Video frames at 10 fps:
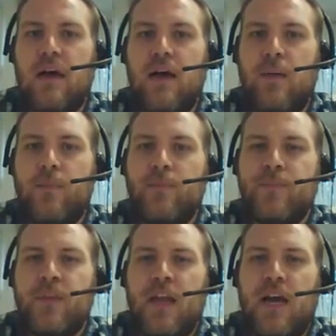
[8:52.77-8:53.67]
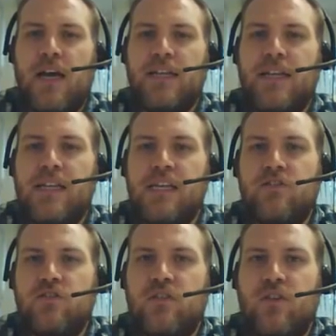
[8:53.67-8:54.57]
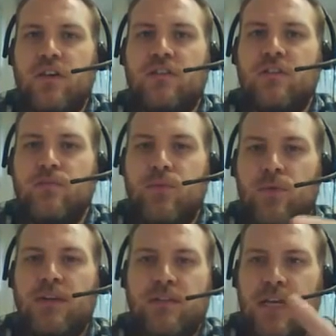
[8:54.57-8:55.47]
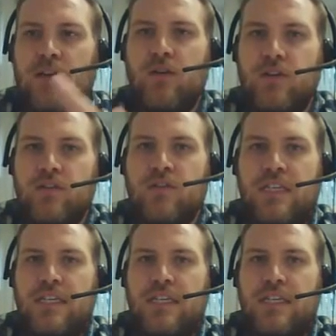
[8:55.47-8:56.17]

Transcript: And it's just a very simple way to get learners